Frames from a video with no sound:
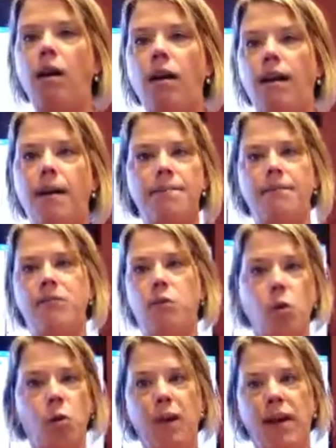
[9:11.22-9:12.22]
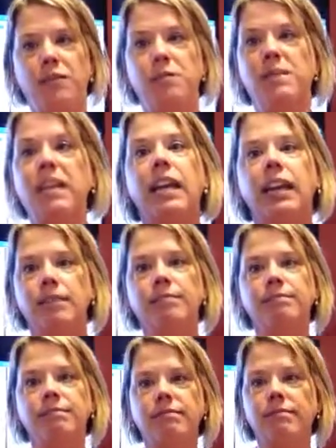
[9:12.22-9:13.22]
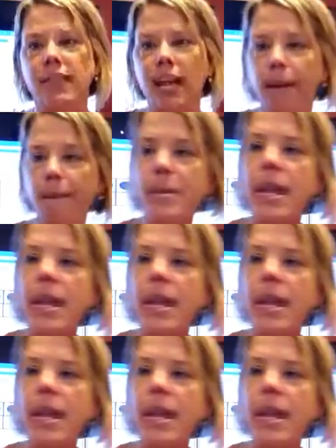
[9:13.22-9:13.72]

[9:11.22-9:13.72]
I'm 4 away from 10. Okay.